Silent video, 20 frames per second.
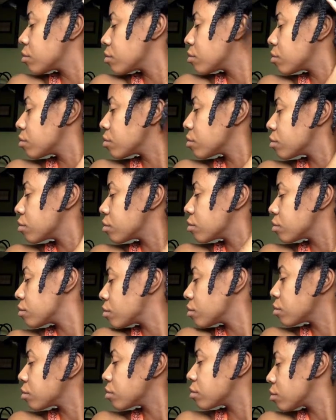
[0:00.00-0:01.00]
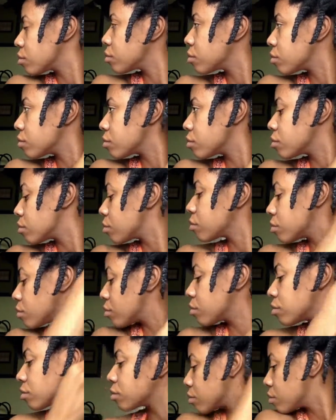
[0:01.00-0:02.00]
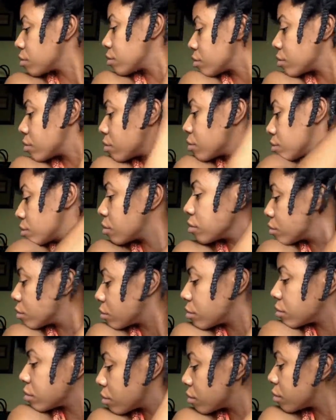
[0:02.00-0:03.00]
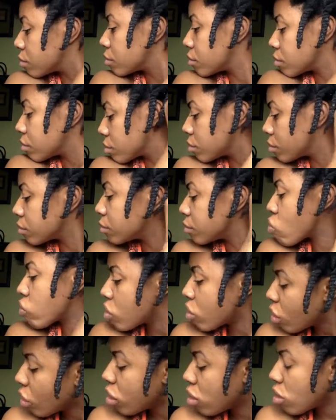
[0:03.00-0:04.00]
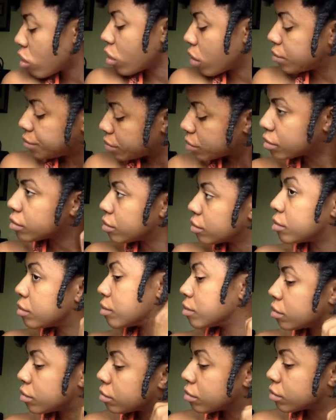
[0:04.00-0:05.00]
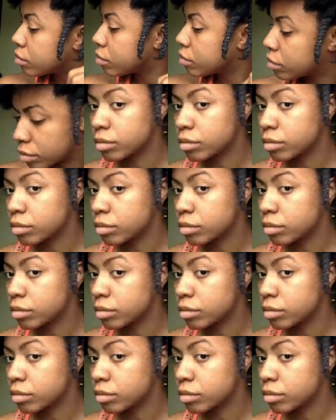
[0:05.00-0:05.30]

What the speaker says: And I did not expect for my curls to be as defined as they were when